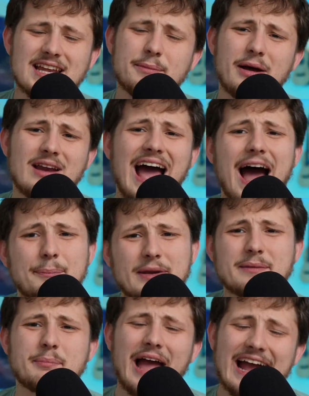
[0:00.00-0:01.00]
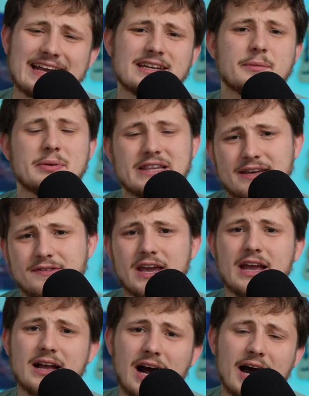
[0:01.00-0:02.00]
not about hopping back into believing
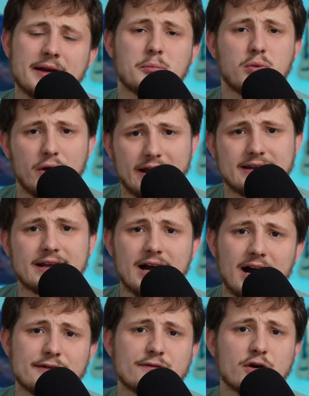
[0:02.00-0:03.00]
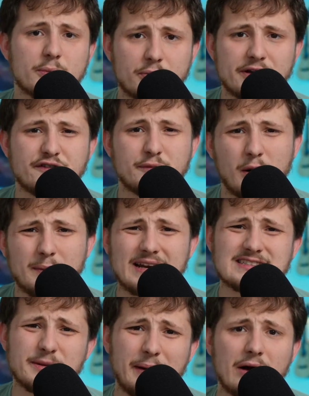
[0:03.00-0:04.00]
in God and praying to God for a brief moment.
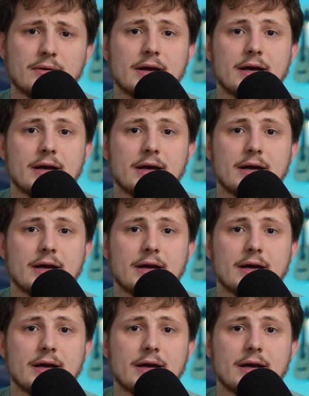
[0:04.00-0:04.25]
It's about